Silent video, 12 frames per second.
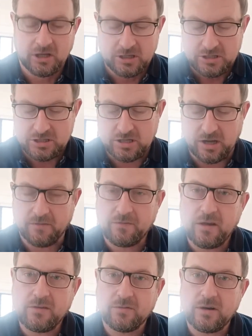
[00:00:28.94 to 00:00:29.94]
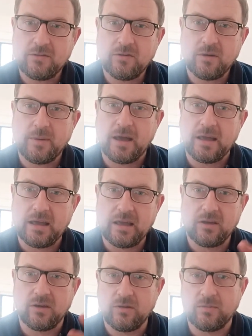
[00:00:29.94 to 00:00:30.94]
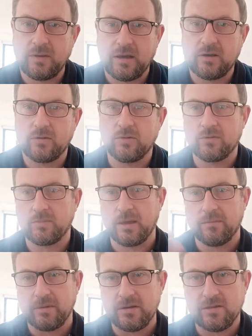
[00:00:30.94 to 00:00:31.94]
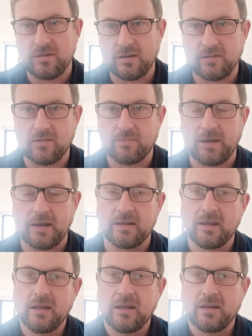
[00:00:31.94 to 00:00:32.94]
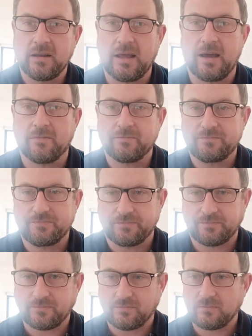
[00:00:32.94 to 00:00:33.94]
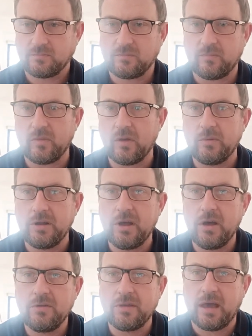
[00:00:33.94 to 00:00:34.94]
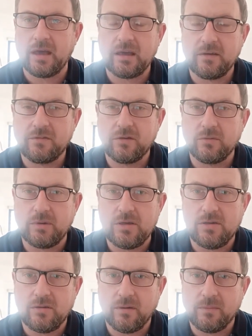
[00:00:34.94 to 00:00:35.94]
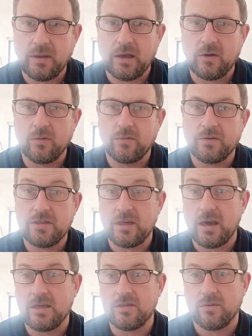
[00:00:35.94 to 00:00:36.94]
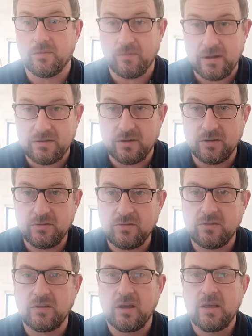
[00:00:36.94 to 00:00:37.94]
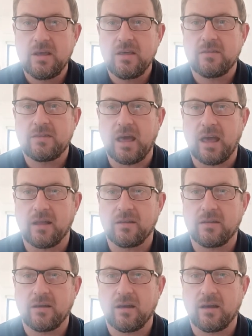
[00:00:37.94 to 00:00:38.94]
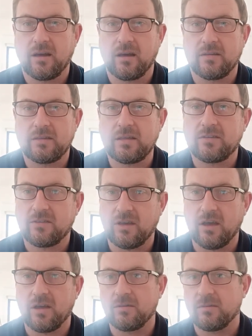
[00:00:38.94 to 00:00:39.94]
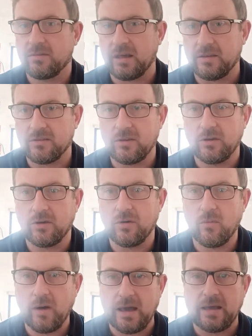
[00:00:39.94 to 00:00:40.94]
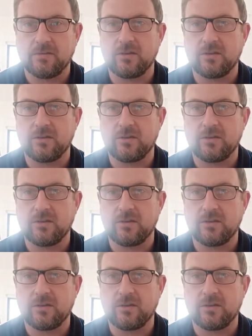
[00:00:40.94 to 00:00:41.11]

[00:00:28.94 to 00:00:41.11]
So first of all, let's talk about EU vehicles being registered in Spain. Now, we know that if you register a vehicle for change of residence, then there's certain things that you can waive.